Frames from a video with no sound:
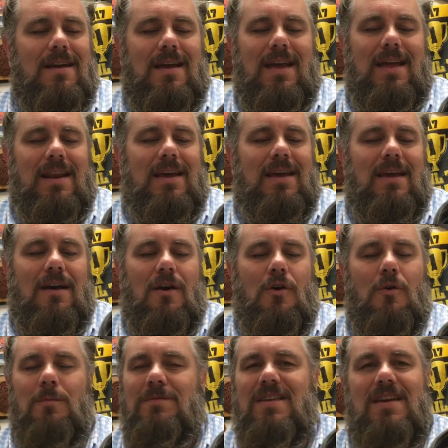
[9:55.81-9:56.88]
any
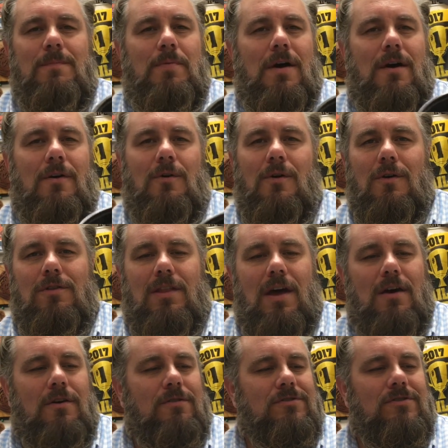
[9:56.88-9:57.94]
Home Depot or
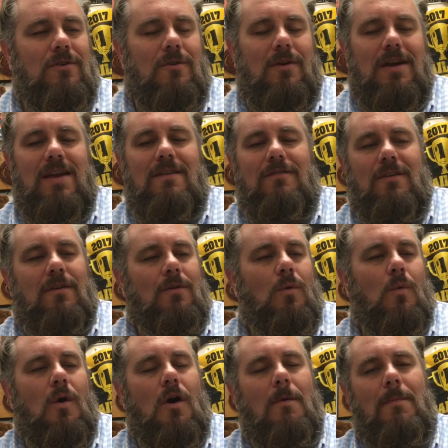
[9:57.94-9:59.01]
Lowe's or even
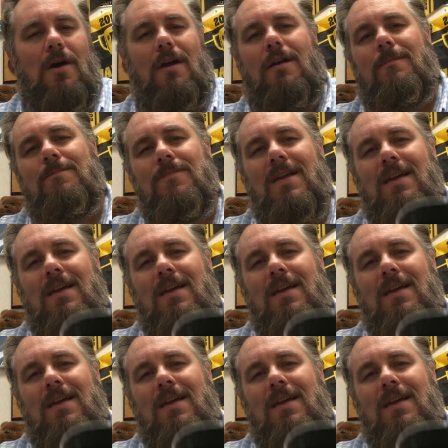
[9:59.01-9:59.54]
Walmart.